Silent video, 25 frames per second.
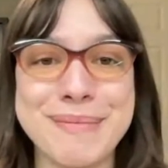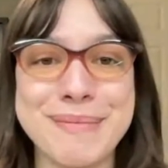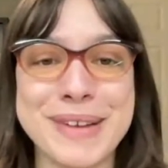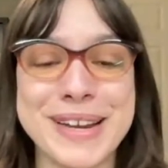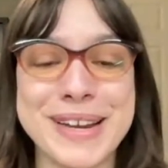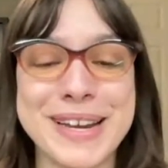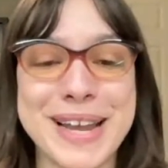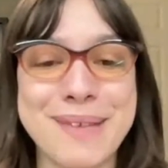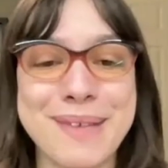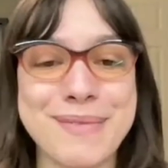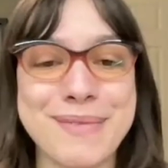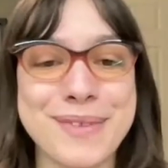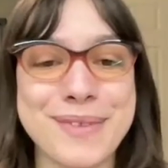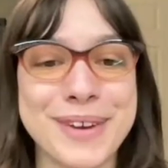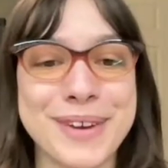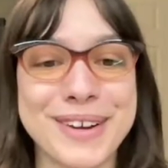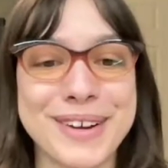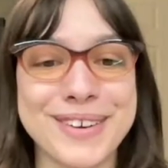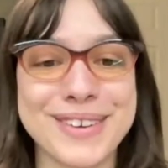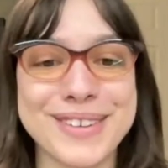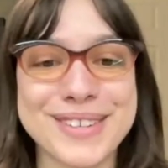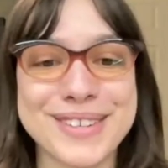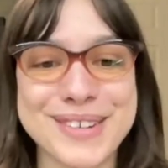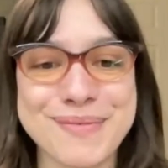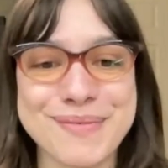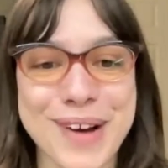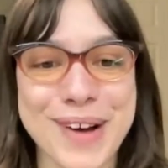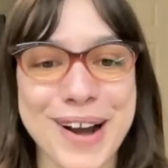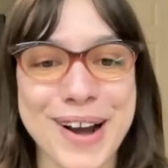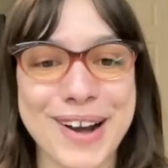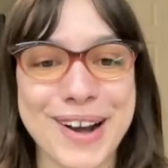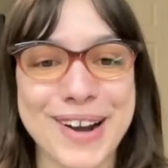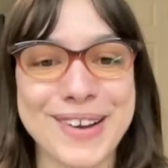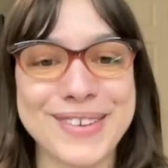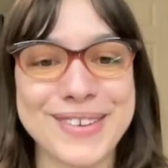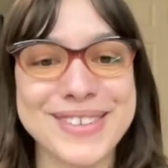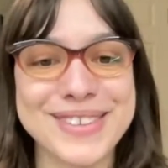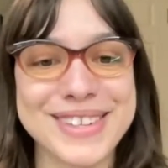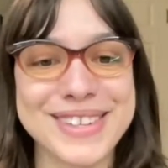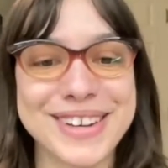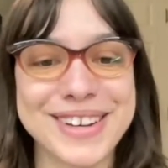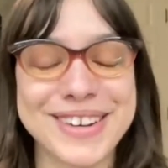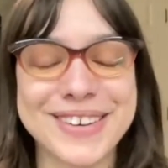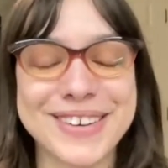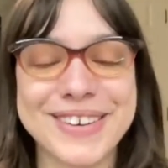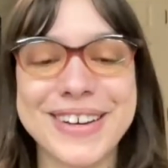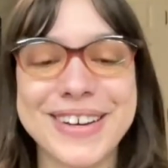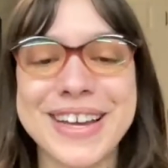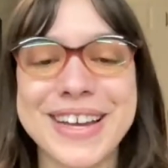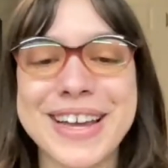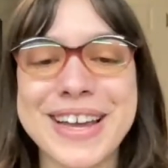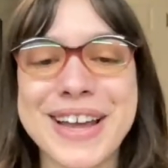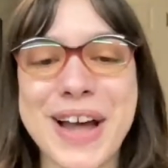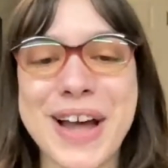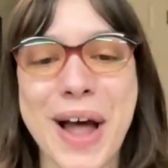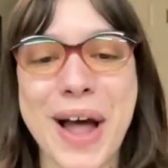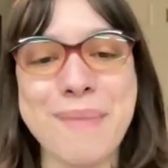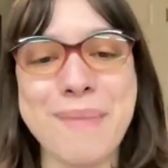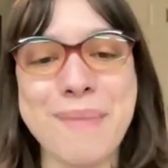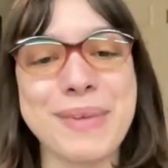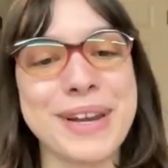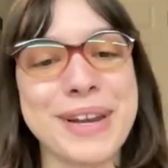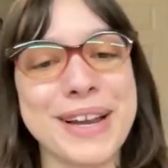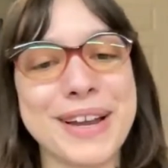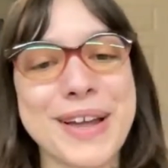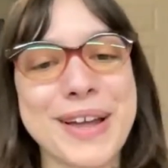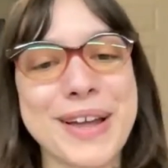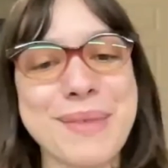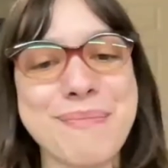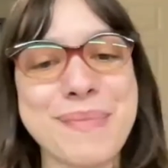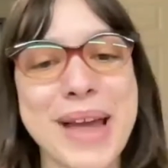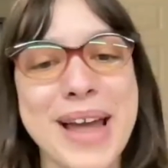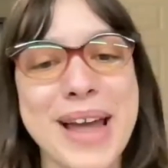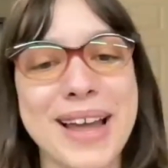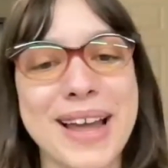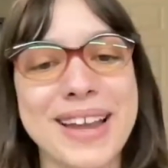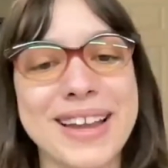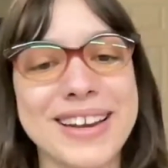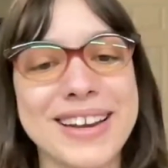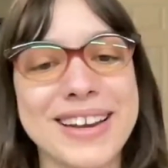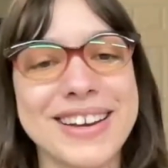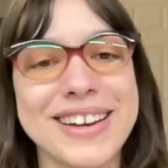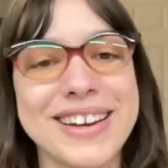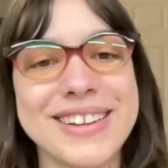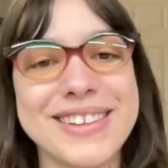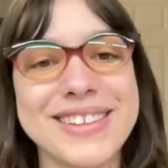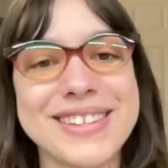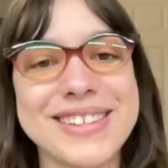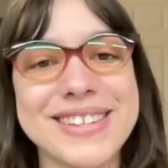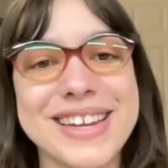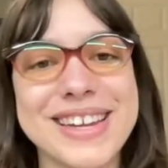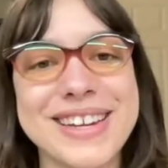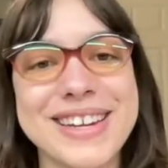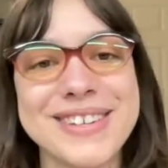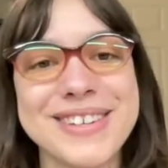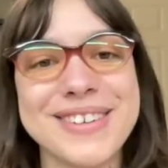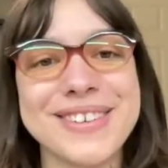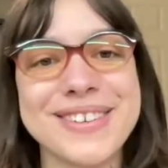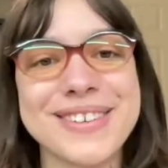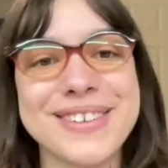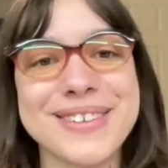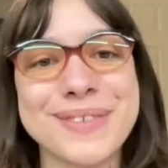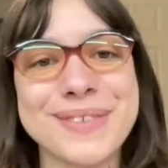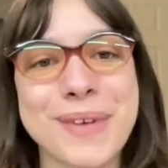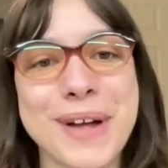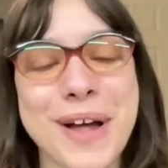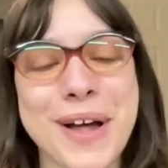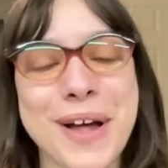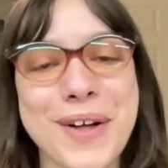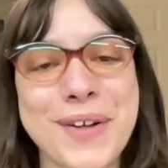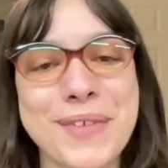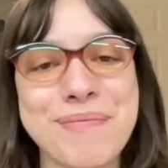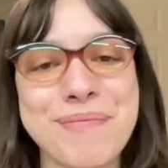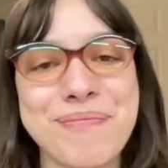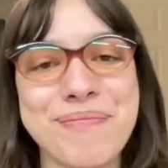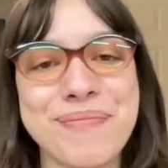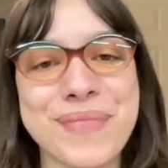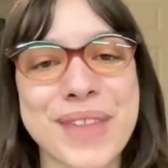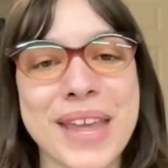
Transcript: to be named the winners tomorrow. So I'm going to come back and stay tuned as well.